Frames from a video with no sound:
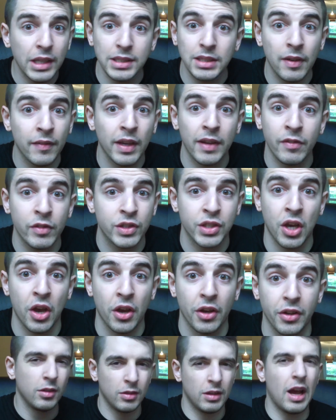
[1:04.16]
get something in
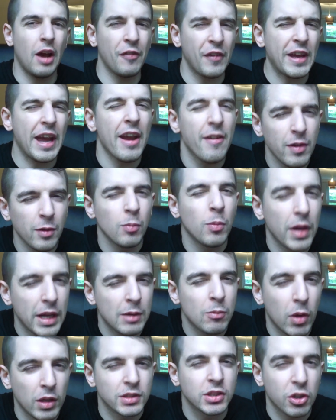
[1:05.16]
return. I think everybody
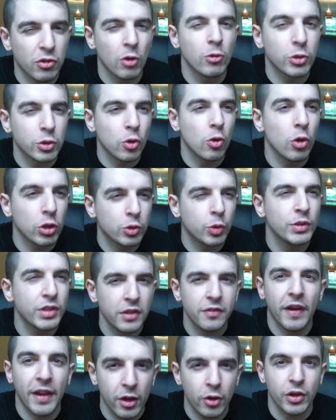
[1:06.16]
wants a Gross Gore
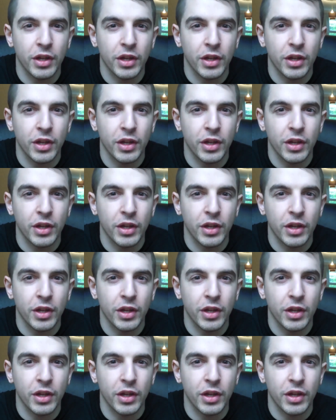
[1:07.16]
Twisted Fate